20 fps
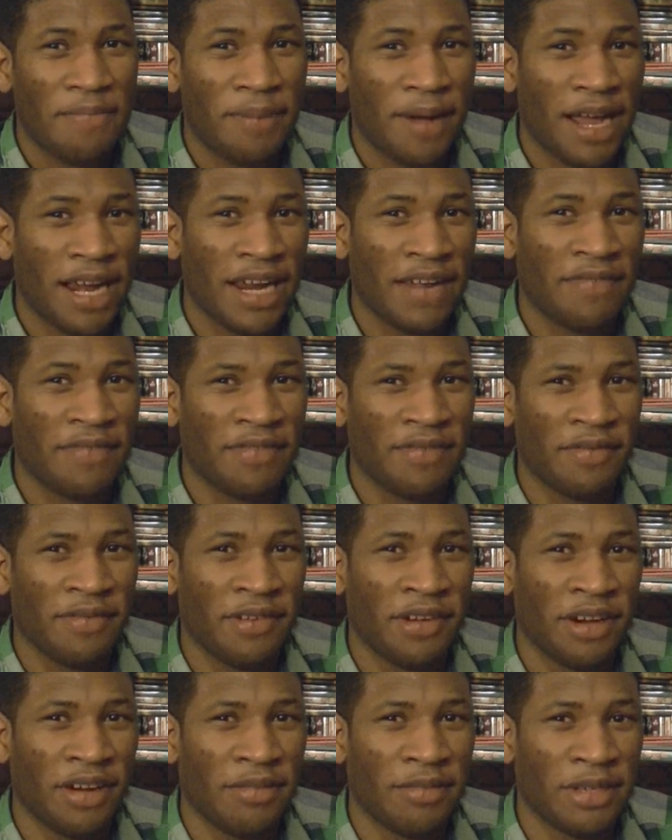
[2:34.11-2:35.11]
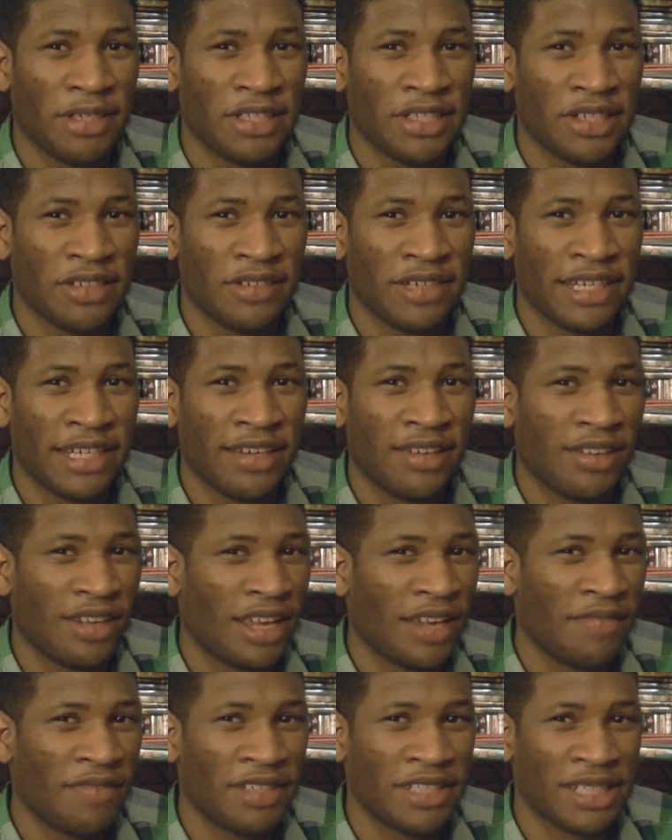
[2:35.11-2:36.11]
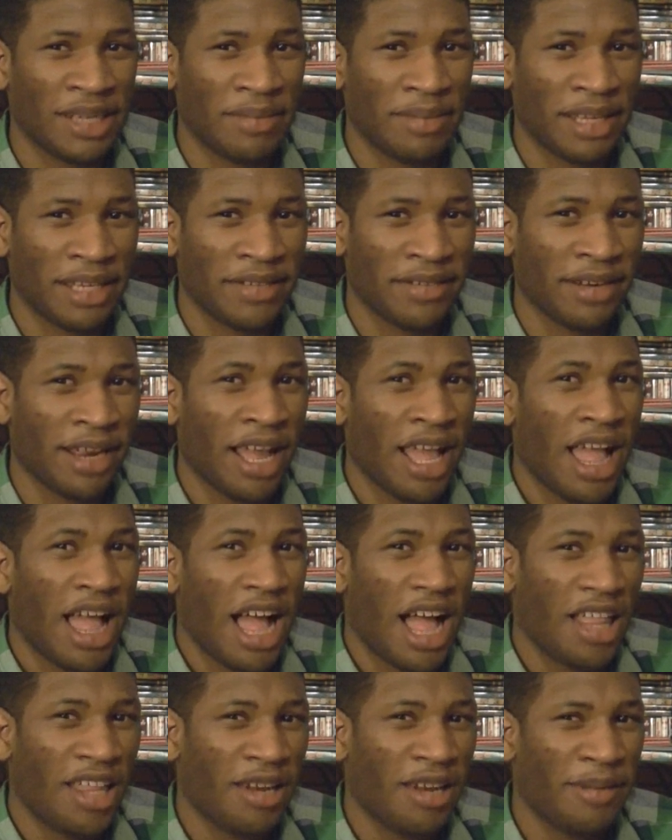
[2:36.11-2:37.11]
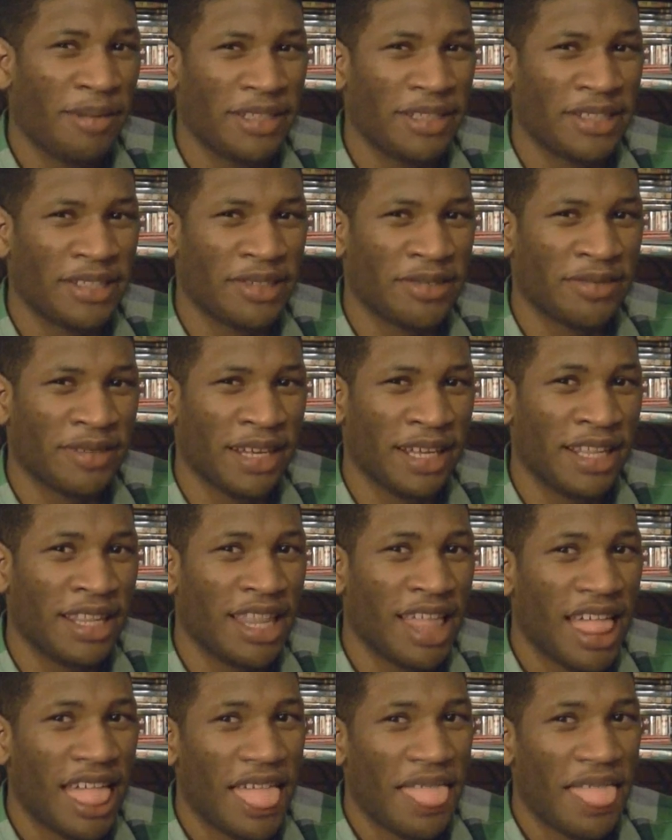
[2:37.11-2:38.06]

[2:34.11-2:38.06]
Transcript: but if you're a mature reader looking for something a little bit surreal,